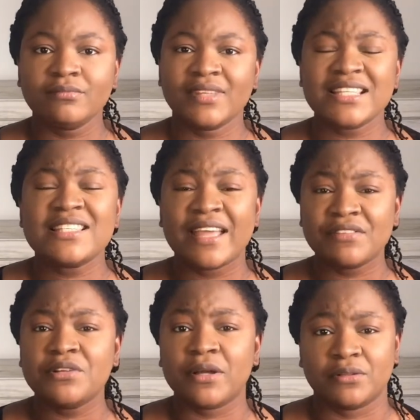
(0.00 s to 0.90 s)
it's
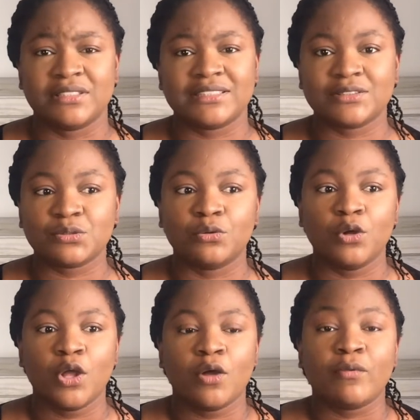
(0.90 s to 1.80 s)
heavily regulated. So
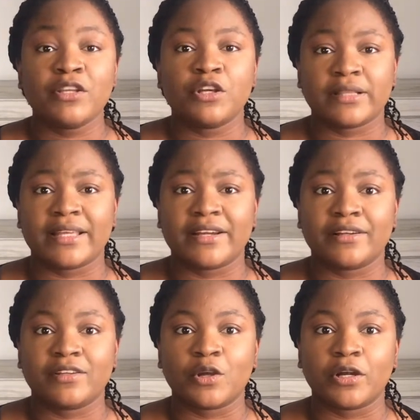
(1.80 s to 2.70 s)
when you're there,
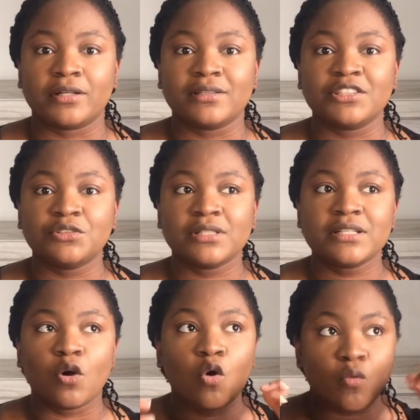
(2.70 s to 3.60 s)
you're literally
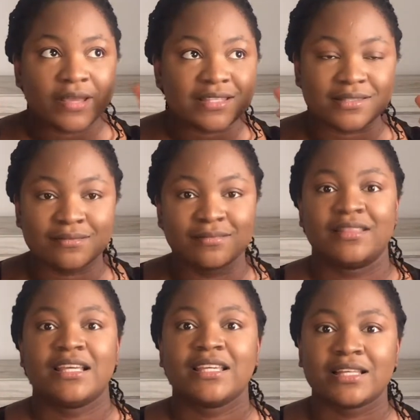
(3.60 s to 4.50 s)
always
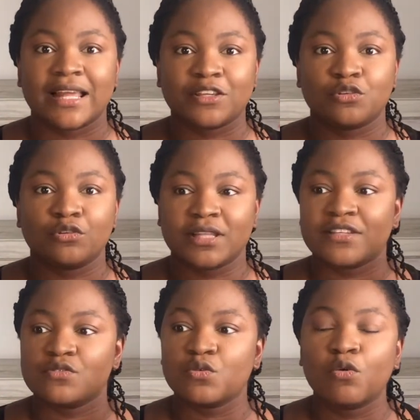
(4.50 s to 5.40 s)
thinking, there's
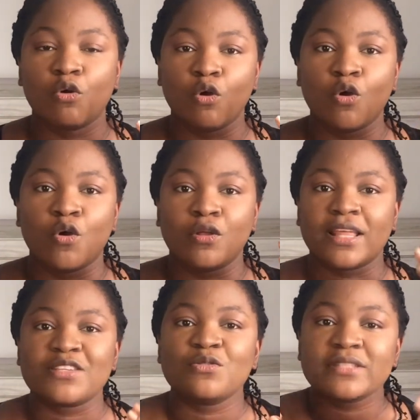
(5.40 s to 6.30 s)

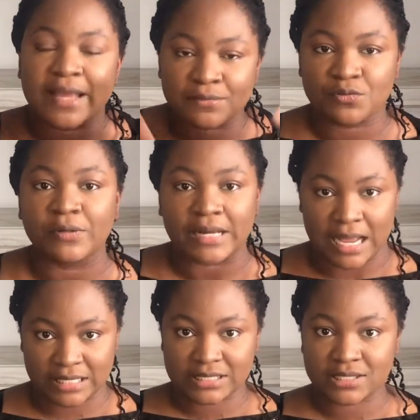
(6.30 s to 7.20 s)
no time to
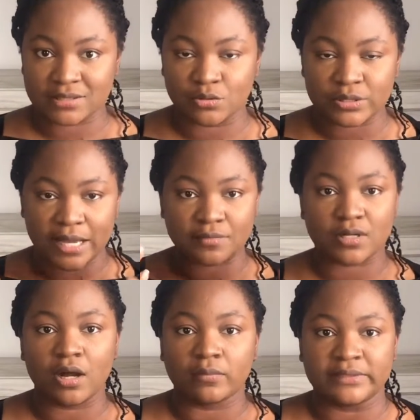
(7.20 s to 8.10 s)
relax, no time to
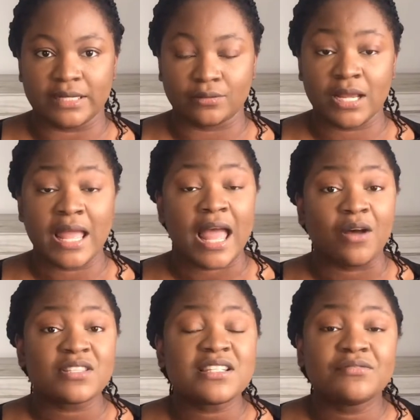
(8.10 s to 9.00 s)
calm down. I
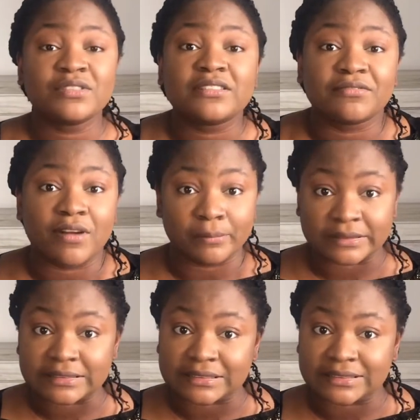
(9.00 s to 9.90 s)
wasn't even the
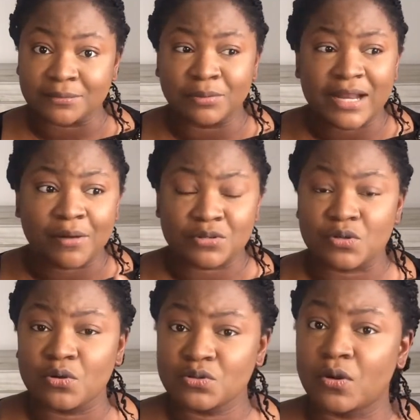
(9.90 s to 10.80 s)
pharmacist, but I was
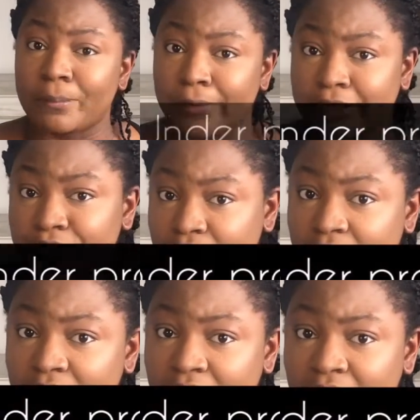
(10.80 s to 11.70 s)
also on pressure.
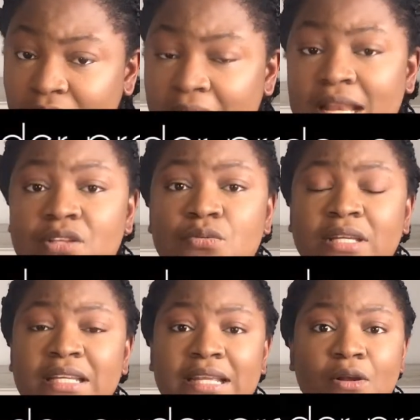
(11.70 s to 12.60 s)
And I was working
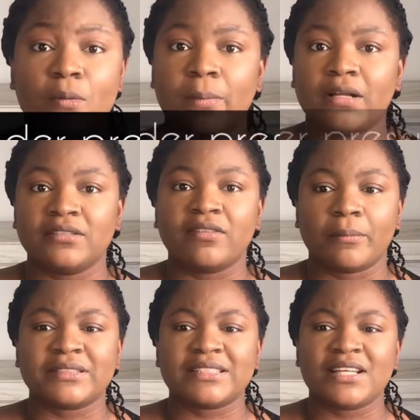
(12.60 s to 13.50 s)
in a compounding
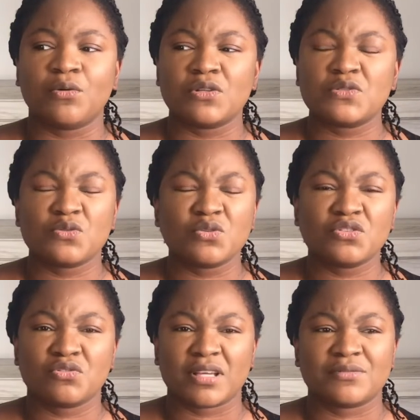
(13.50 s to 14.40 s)
pharmacy. It was so
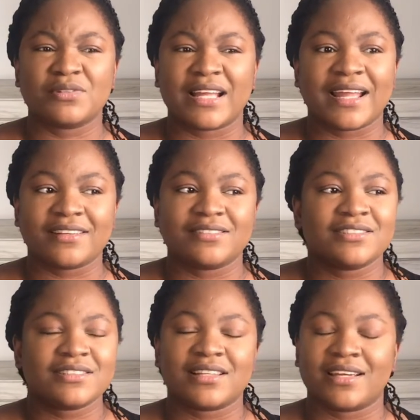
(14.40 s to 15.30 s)
stressful that I was
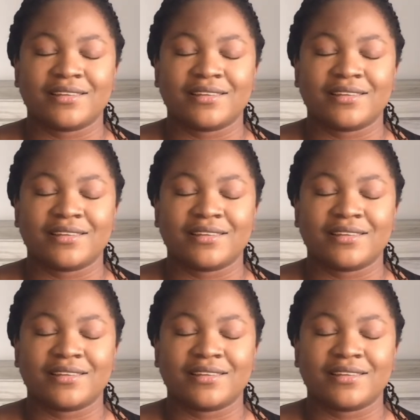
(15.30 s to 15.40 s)
just I